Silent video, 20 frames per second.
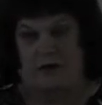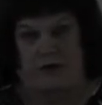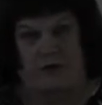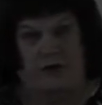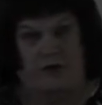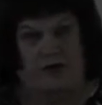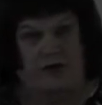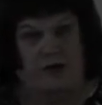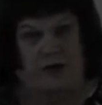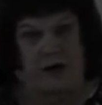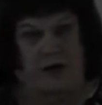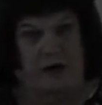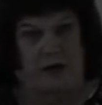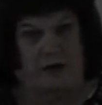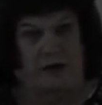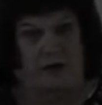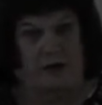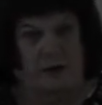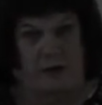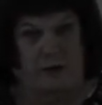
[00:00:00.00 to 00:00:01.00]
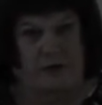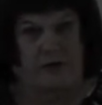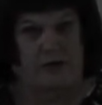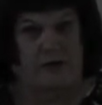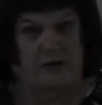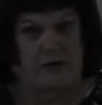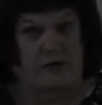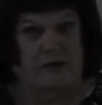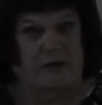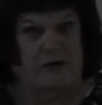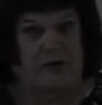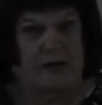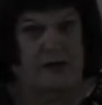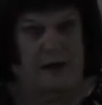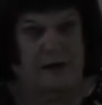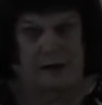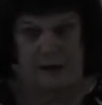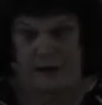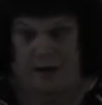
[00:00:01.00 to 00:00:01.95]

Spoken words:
Church called, Owen's church, and said,